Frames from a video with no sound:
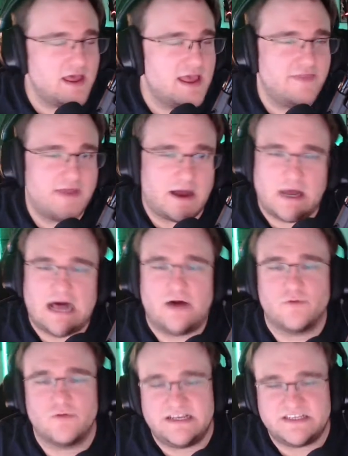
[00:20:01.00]
I'll
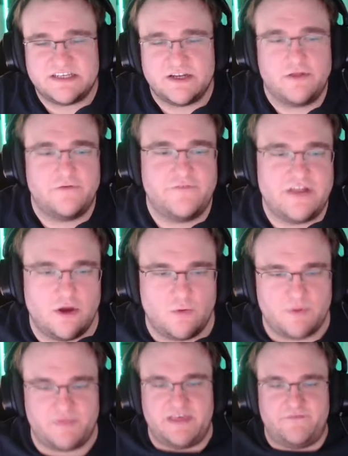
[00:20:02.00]
release another video
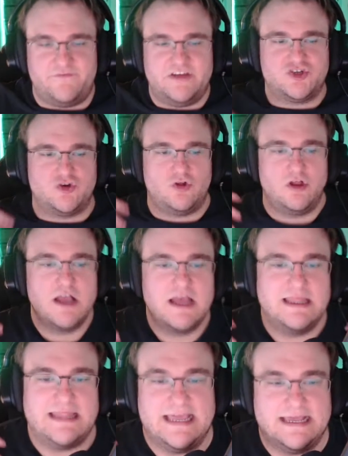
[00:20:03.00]
with the official,
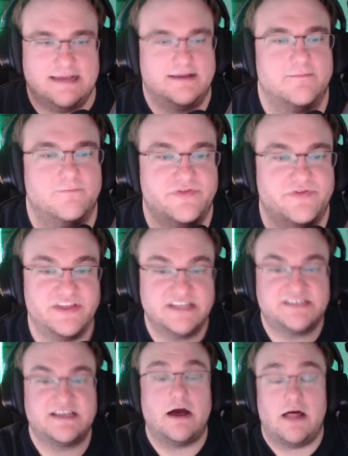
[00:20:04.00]
like
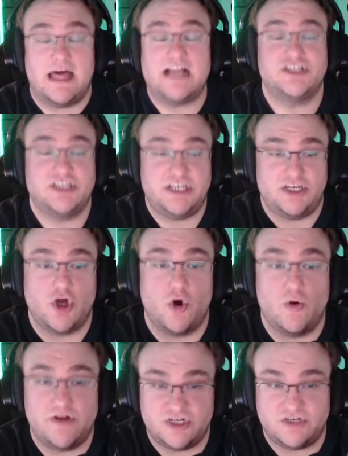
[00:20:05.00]
this. I'll actually go
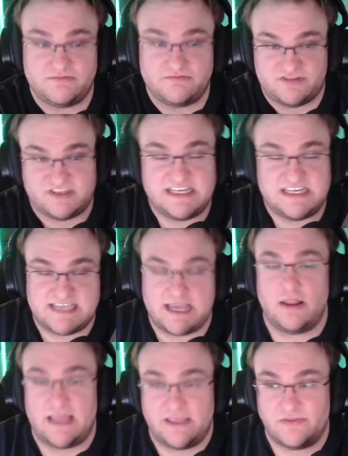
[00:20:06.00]
into detail
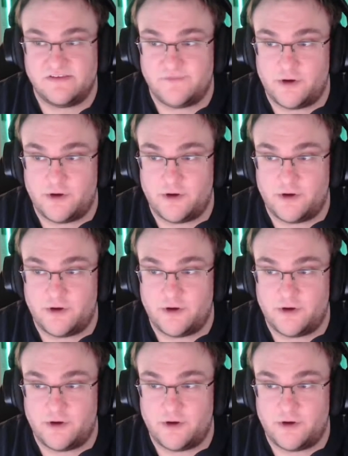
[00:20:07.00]
like this video